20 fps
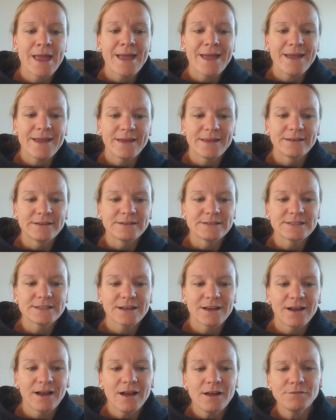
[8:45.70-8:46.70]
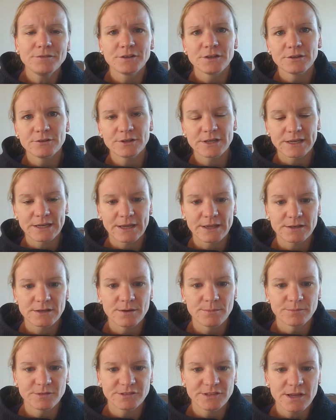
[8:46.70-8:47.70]
and, after looking at
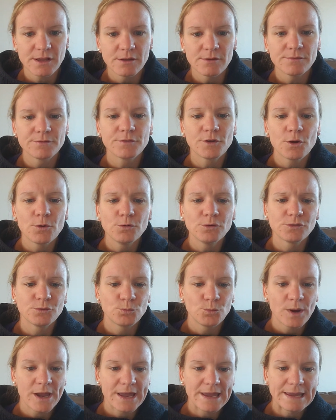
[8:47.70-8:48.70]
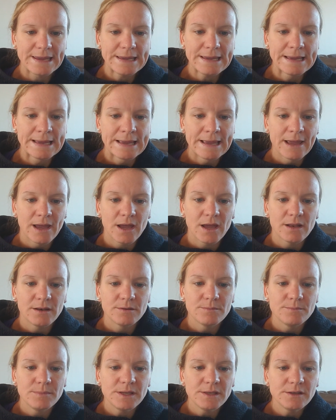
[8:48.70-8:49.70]
himself, goes away and
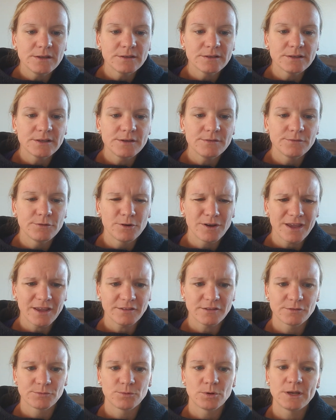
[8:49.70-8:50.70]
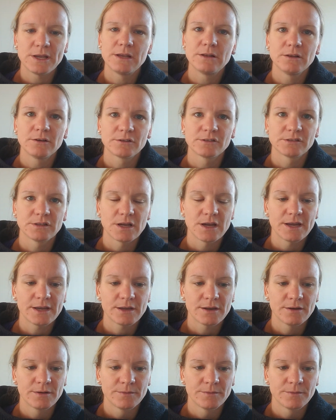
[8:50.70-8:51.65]
immediately forgets what he looks like.